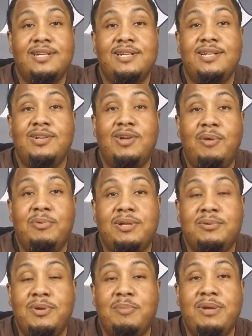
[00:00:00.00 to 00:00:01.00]
You know, I want
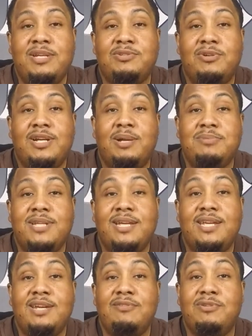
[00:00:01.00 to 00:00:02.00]
to make sure that I'm taking
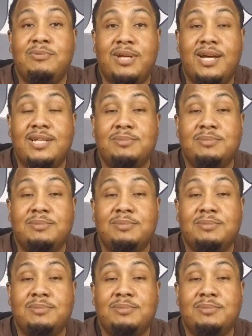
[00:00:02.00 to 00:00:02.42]
care of you guys,